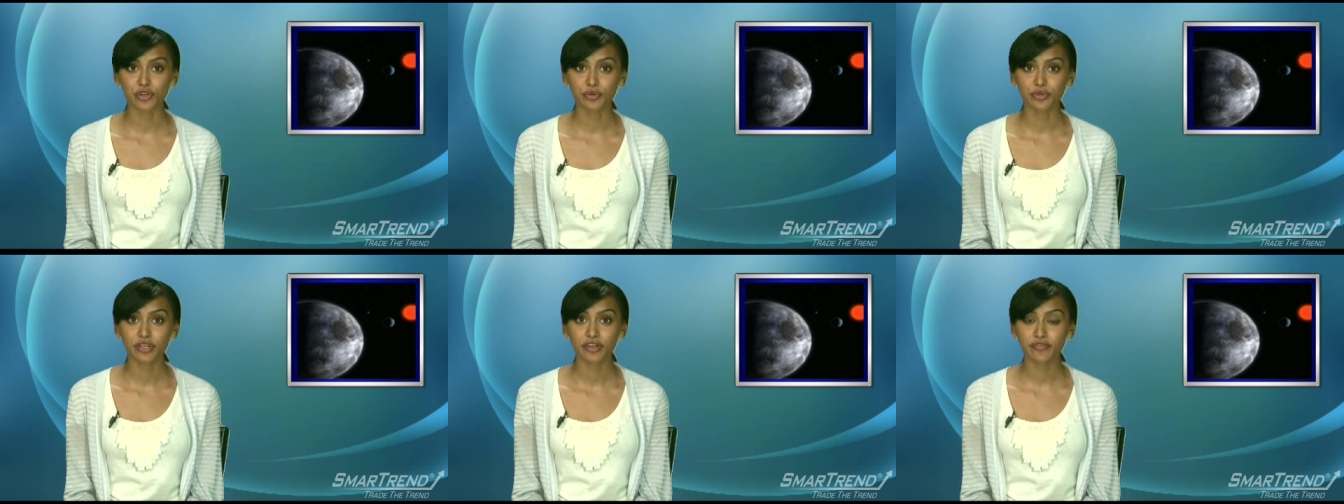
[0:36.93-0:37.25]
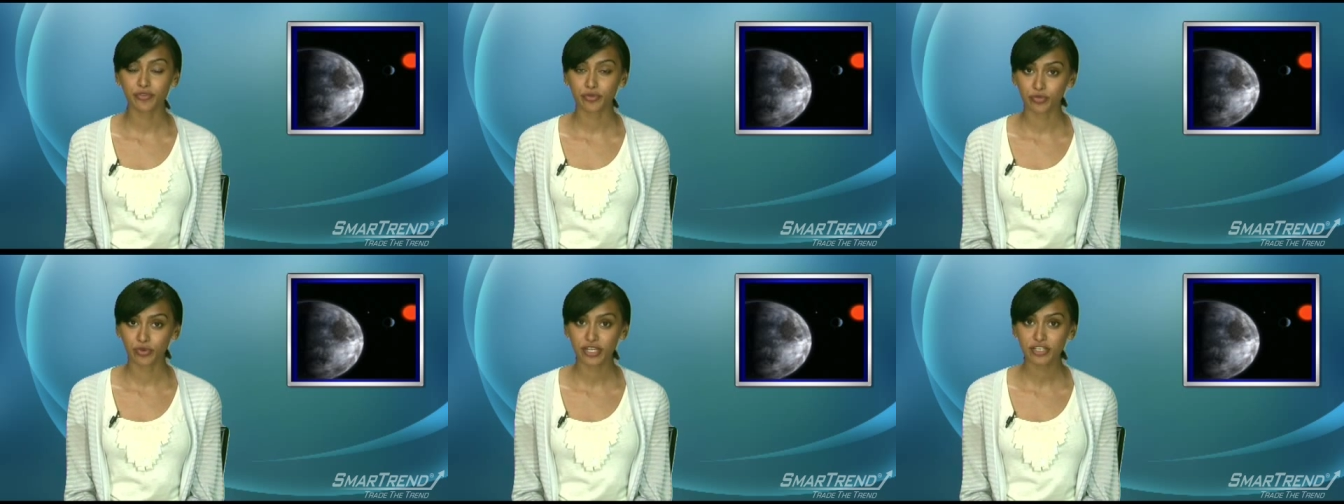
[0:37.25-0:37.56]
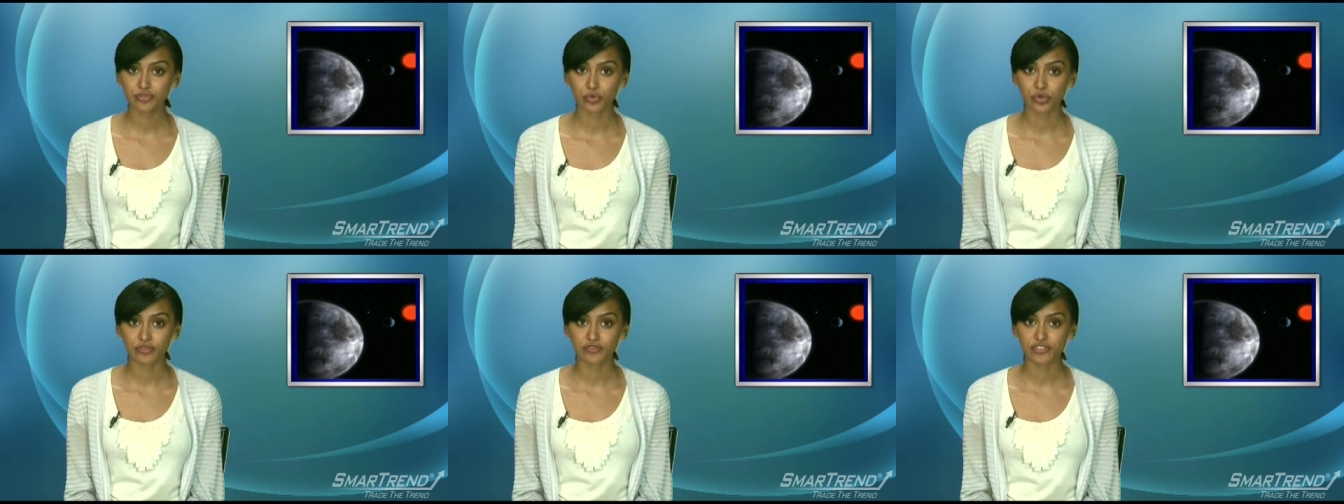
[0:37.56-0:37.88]
of the red
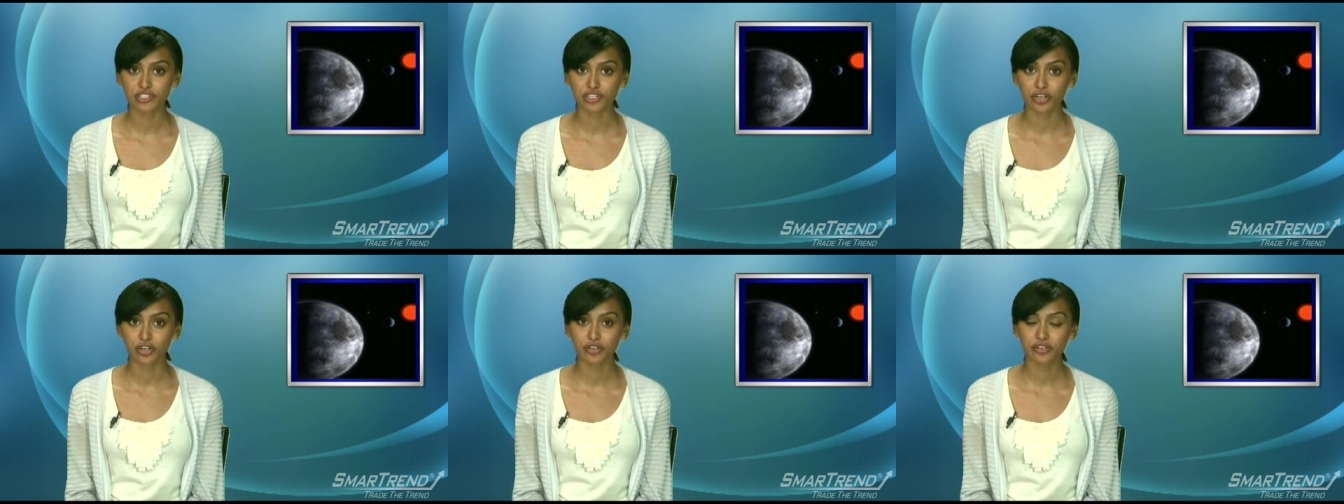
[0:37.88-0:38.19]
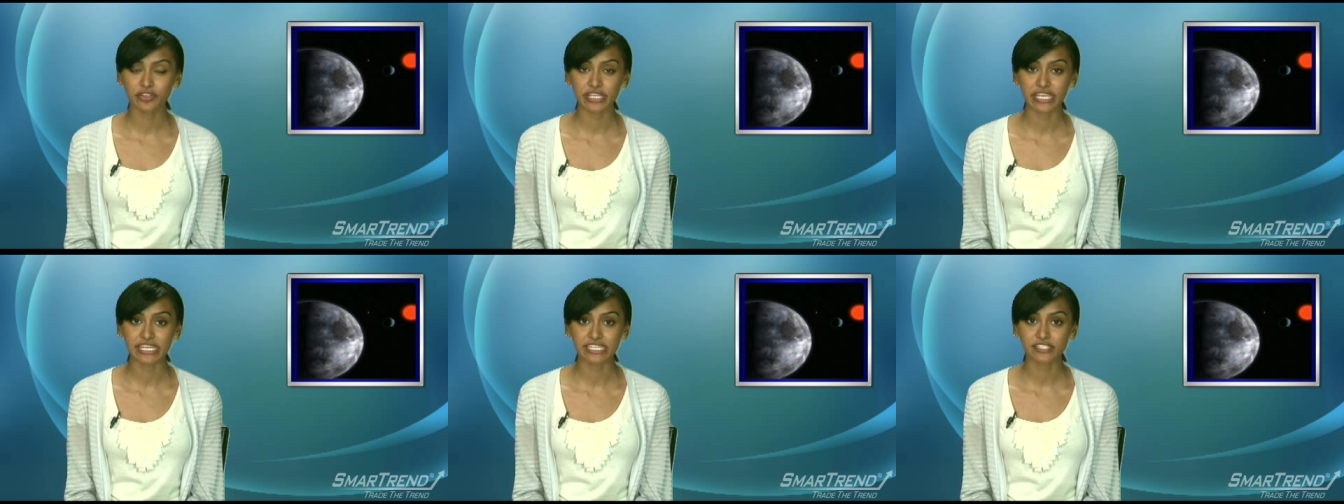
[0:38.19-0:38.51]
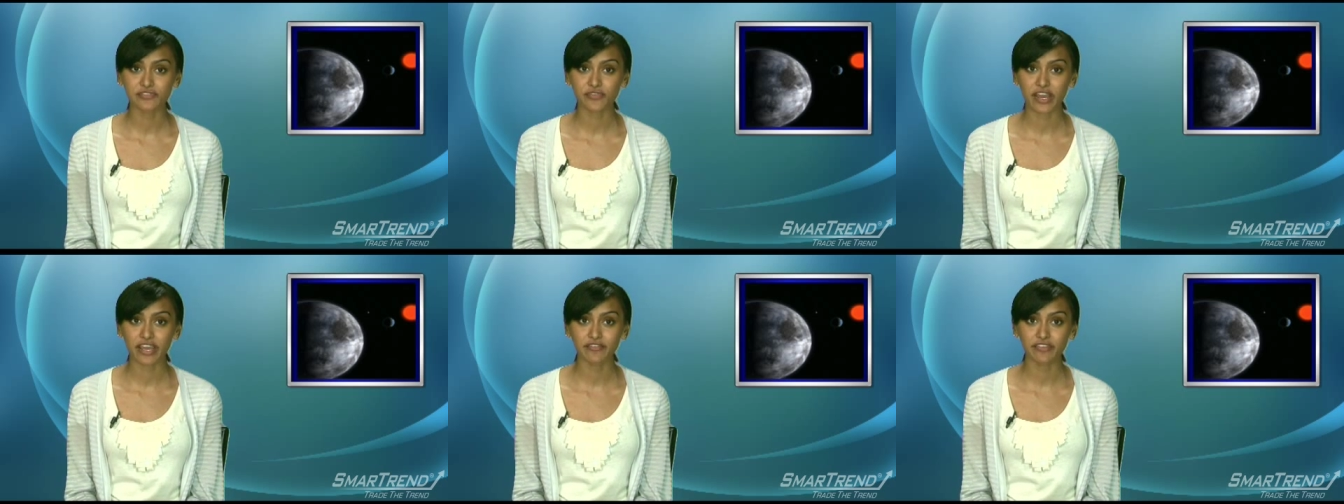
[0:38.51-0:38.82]
dwarf star Gliese
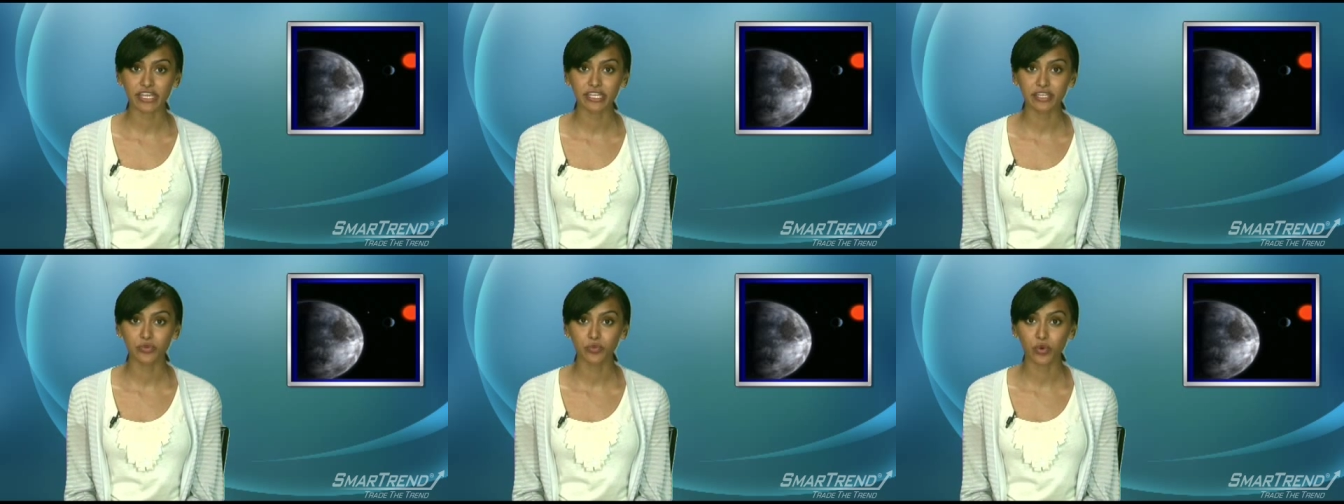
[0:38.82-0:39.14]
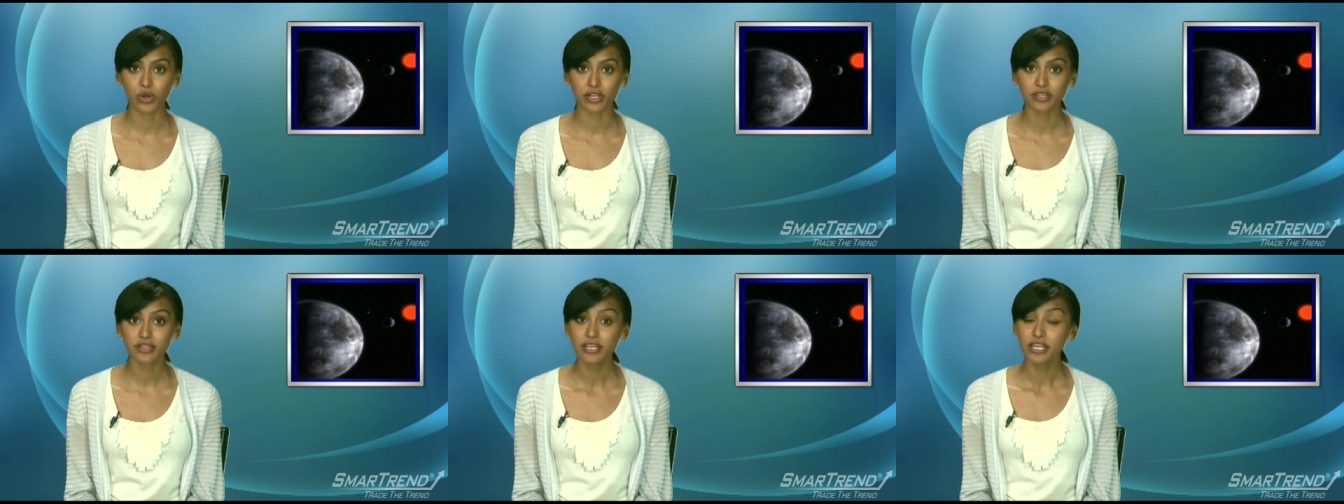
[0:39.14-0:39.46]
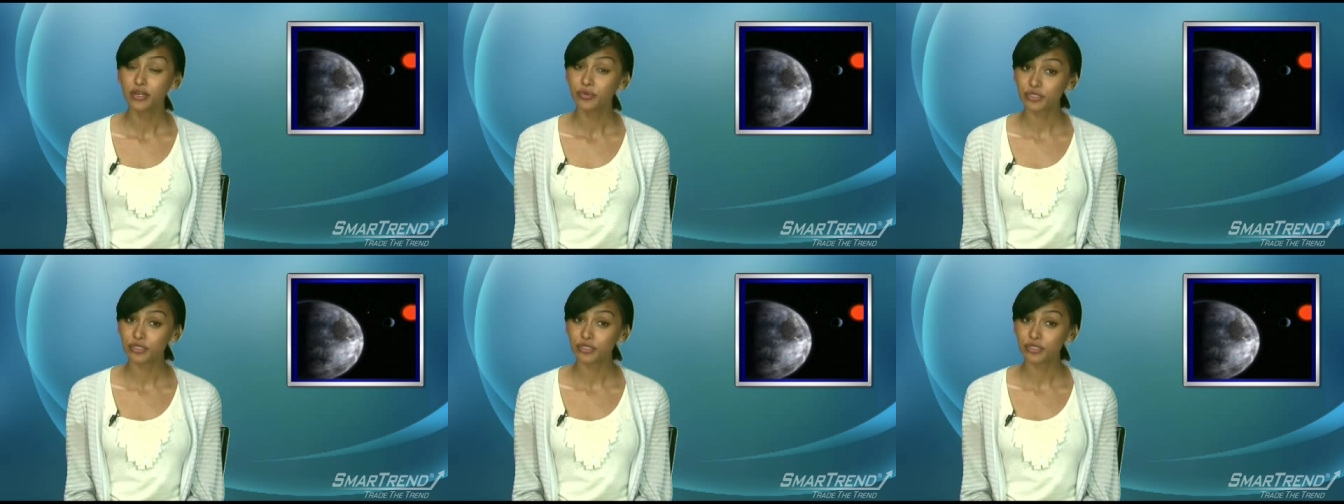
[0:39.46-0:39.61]
581,